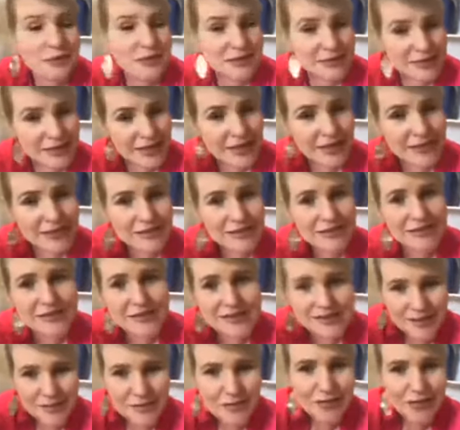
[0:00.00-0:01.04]
set at
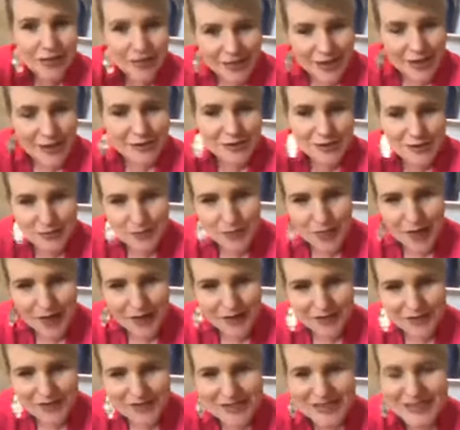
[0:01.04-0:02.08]

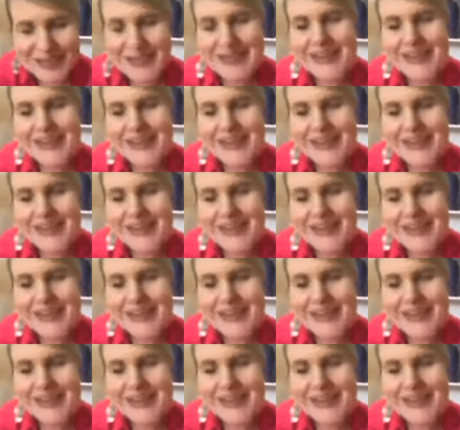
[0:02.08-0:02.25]
£7,000.